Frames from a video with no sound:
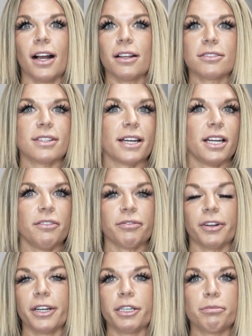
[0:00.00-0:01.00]
I'll sign up
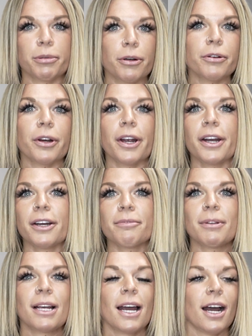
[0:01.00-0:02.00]
for any program.